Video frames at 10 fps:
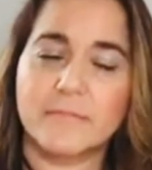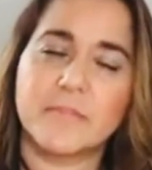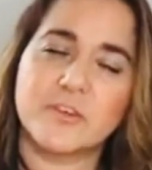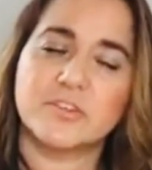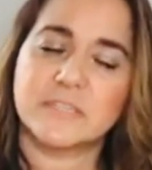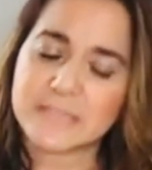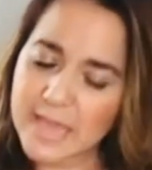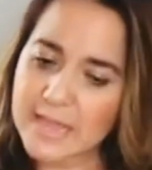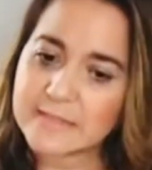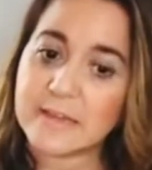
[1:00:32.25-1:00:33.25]
They are
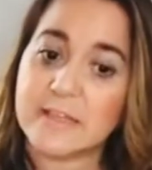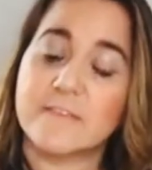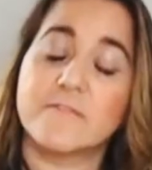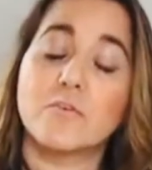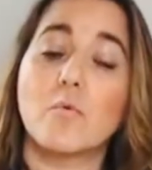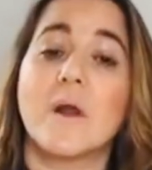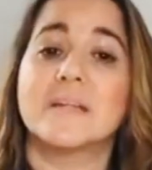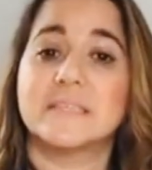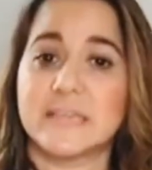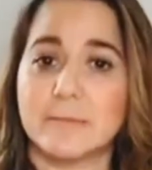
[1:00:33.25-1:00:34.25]
saying that if you
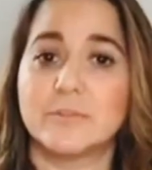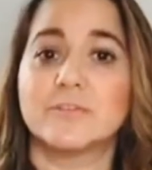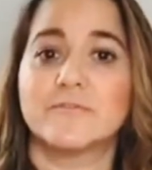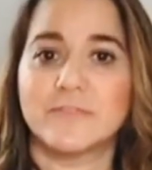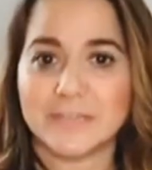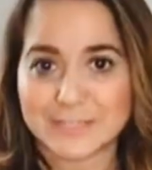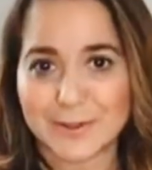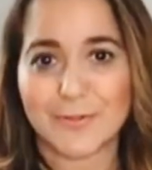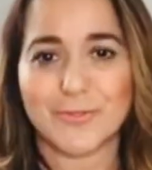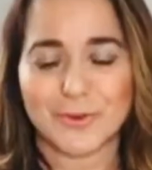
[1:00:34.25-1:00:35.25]
want them to fix
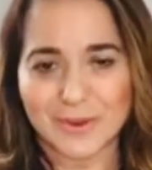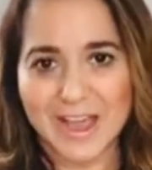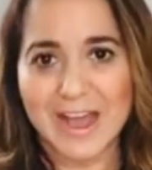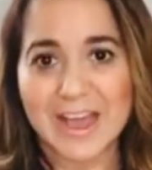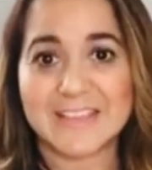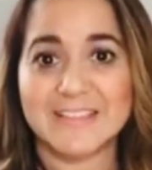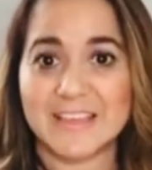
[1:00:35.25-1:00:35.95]
your third eye,